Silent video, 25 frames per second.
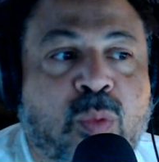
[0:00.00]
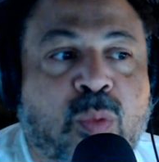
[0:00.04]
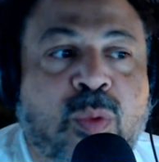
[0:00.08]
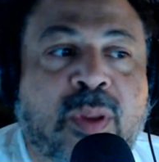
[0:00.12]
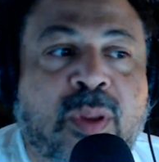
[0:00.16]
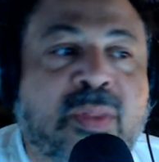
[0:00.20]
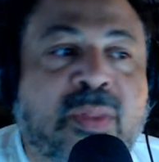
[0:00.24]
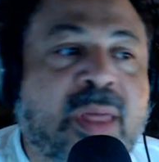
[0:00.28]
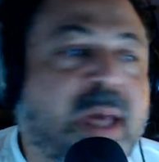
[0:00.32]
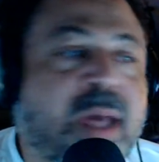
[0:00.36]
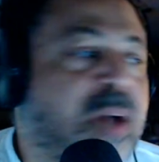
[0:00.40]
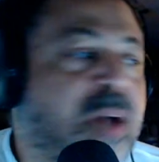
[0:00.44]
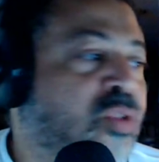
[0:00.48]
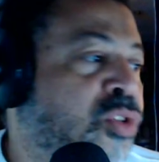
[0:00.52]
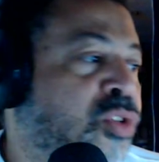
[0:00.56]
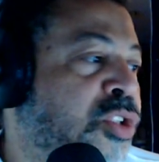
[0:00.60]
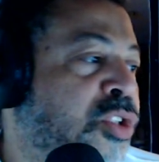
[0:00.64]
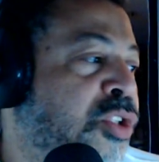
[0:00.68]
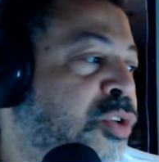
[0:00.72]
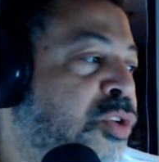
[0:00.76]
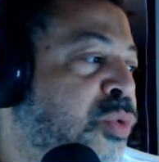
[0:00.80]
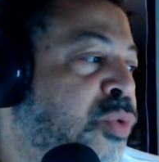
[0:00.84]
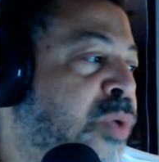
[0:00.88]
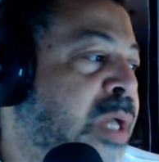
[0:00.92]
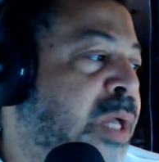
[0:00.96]

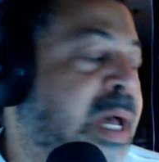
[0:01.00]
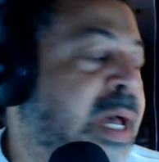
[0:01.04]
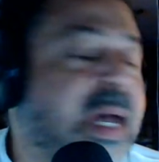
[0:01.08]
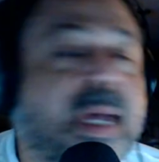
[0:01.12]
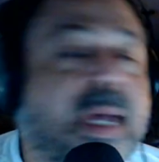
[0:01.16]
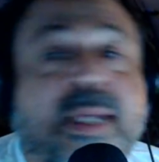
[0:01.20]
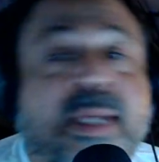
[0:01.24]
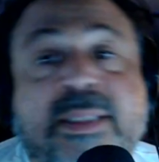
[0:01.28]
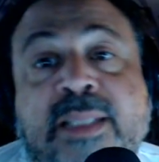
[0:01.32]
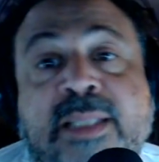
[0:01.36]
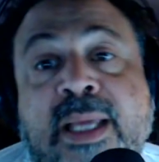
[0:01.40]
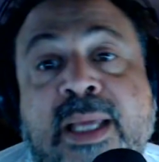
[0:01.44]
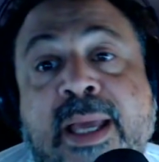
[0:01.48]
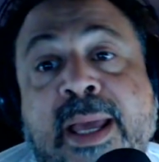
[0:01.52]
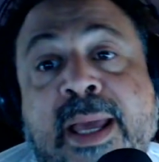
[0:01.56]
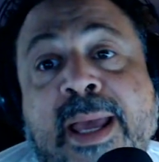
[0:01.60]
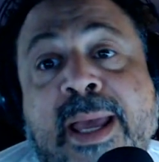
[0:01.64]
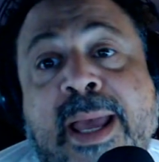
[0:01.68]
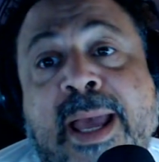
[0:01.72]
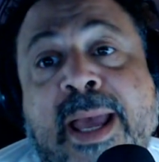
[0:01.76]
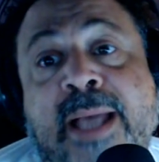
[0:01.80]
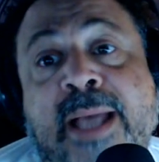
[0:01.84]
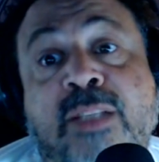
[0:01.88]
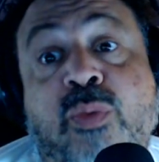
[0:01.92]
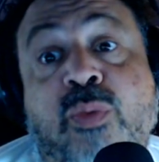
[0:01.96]
Without you guys,
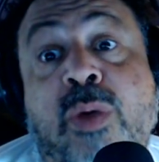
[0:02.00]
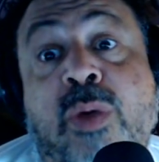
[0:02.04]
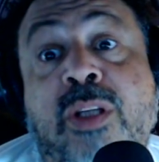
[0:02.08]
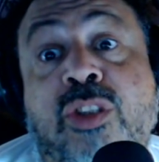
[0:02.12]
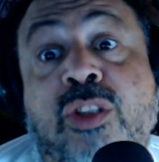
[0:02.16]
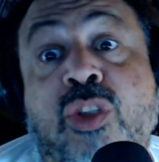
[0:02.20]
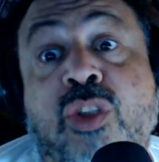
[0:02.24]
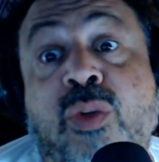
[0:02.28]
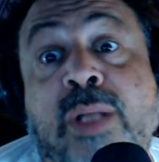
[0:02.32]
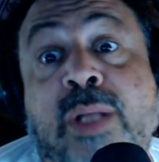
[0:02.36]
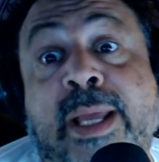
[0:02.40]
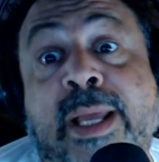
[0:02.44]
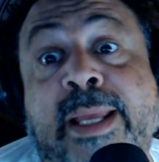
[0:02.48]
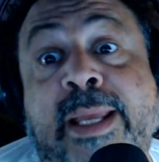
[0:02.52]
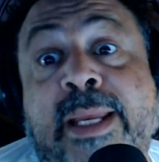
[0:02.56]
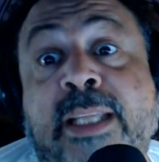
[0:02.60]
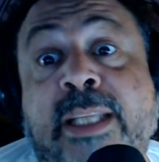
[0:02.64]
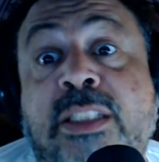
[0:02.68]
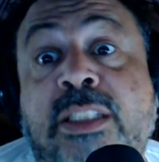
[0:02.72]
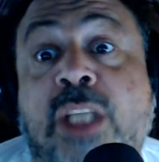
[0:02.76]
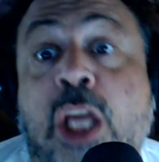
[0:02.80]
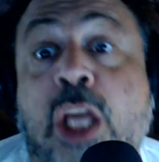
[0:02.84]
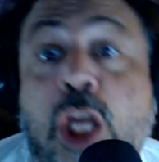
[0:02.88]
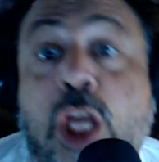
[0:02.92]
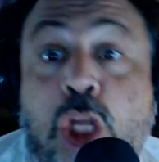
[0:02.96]
as well as you
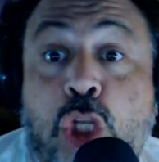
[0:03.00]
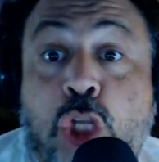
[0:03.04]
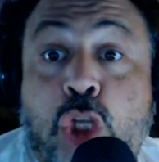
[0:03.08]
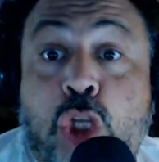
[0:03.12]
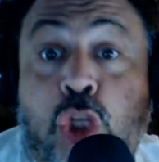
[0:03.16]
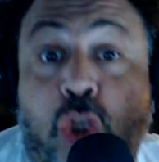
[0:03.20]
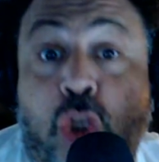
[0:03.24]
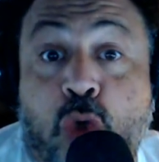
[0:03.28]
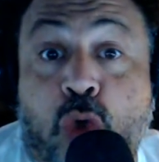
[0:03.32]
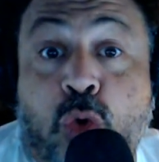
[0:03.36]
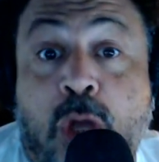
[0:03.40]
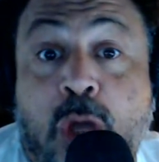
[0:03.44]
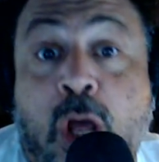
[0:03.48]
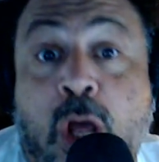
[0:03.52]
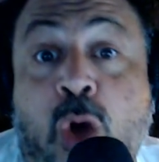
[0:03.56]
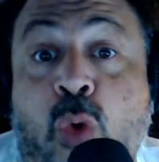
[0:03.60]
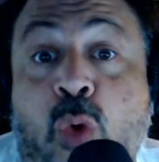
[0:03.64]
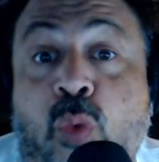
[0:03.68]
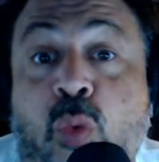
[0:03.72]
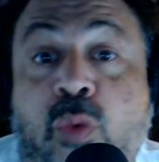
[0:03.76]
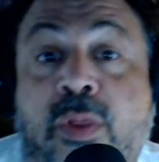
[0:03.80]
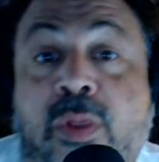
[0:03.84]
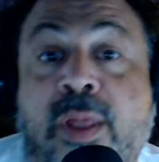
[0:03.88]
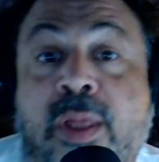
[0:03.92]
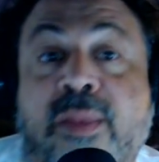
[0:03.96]
ladies, you
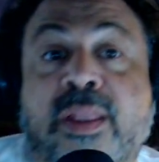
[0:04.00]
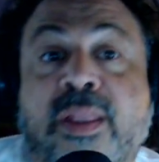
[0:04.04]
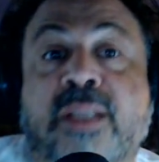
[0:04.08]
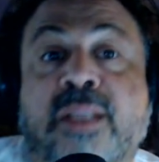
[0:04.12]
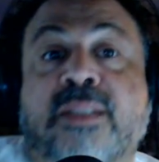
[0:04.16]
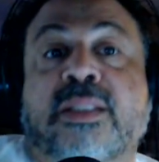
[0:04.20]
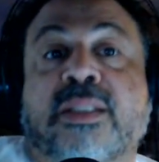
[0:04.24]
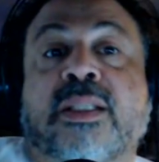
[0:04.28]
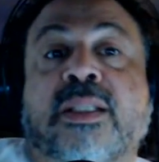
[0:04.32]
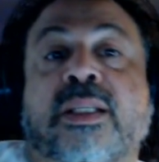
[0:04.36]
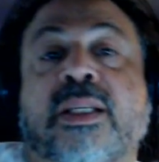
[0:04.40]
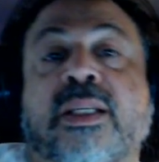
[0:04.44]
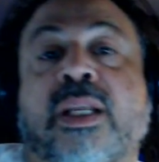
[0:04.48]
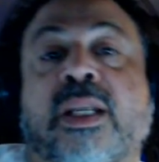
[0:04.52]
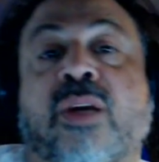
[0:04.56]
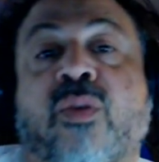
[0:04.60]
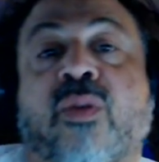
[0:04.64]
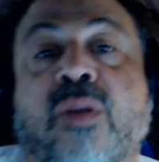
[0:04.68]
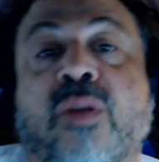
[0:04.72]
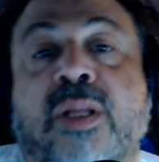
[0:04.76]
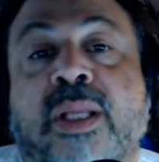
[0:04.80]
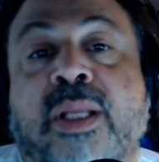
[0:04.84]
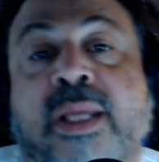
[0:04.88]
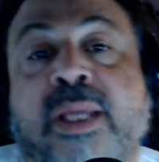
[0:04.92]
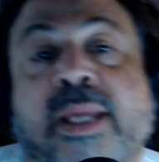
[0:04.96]
know that this
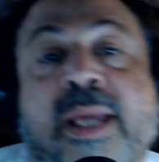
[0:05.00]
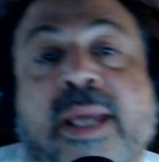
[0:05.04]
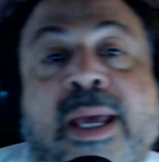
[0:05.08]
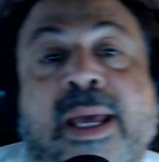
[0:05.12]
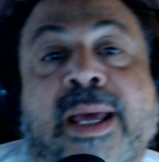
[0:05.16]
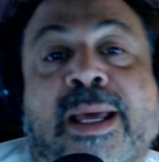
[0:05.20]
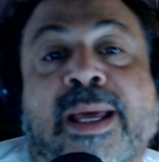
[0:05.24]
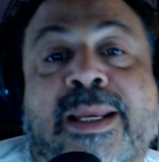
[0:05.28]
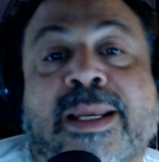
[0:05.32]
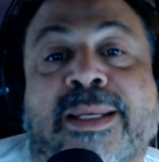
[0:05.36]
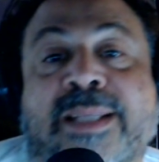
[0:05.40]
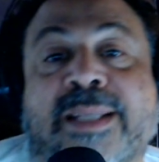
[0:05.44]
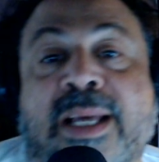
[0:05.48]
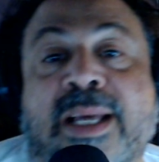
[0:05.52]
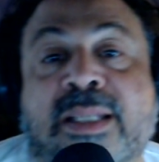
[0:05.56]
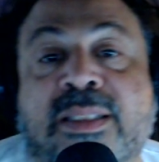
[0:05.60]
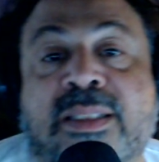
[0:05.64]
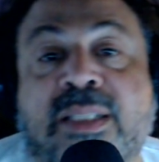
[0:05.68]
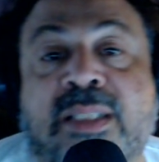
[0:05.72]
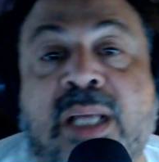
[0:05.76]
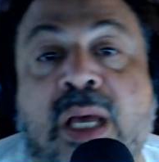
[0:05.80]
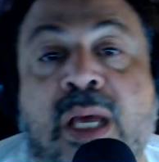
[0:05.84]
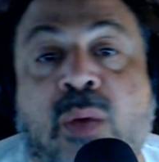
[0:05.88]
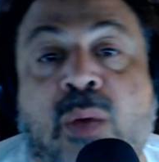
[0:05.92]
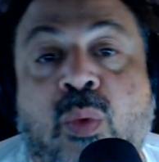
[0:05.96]
literally does
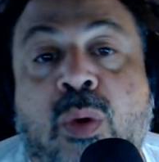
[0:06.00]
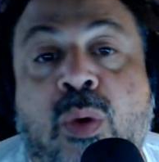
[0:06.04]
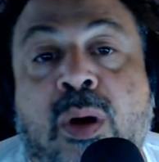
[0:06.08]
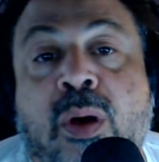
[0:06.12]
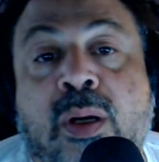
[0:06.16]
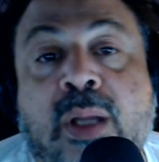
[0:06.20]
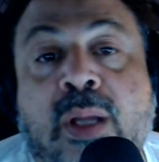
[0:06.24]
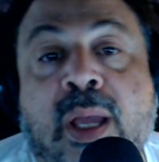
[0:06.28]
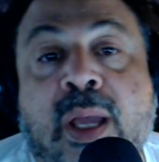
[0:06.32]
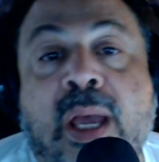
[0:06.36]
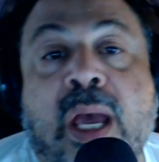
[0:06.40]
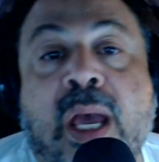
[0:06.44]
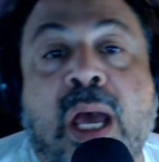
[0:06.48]
not work.